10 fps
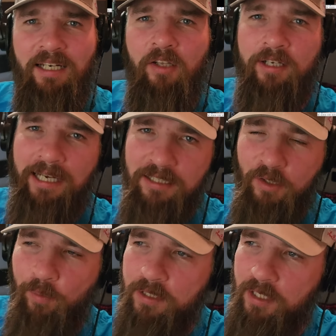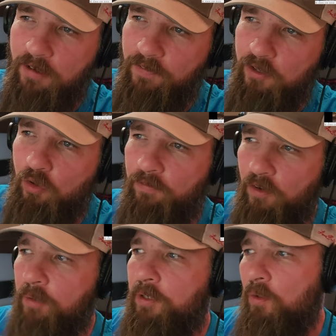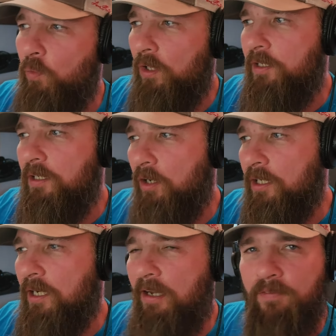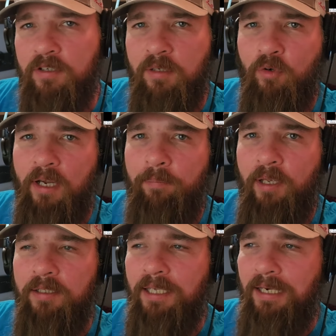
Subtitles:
Other guys know him as the official farming and welding archive or some crap like that.